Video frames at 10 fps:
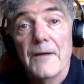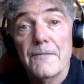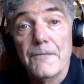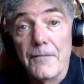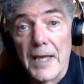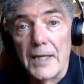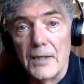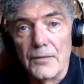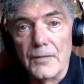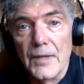Faith
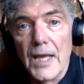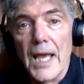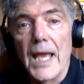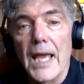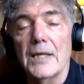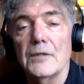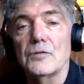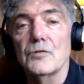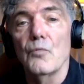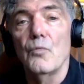
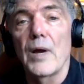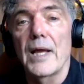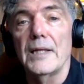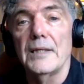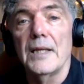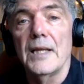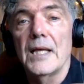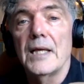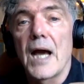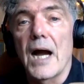is when
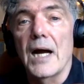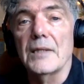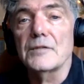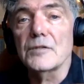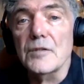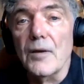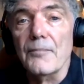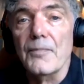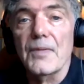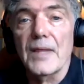
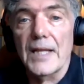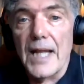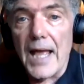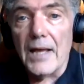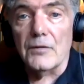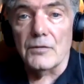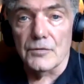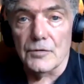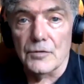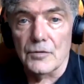something
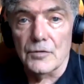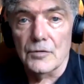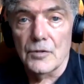else